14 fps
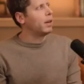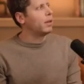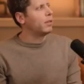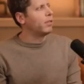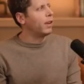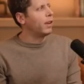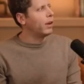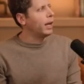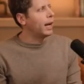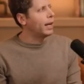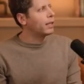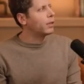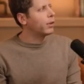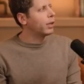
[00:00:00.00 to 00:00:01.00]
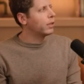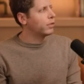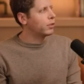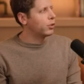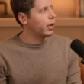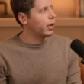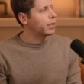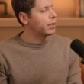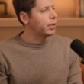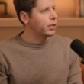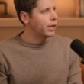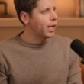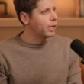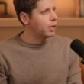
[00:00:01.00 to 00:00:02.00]
have a very high degree of trust
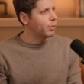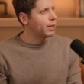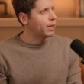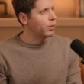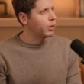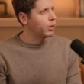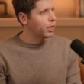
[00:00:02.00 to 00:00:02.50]
in ChatGPT,